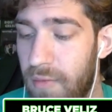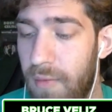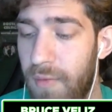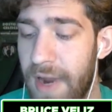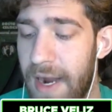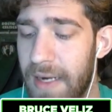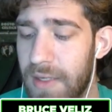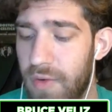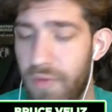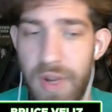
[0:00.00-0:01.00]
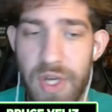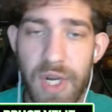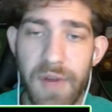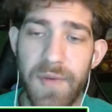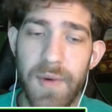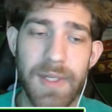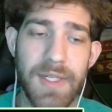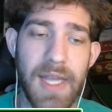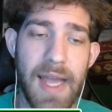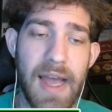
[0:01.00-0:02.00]
Giannis reaching for his
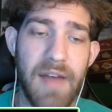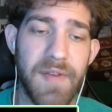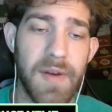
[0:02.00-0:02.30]
cap.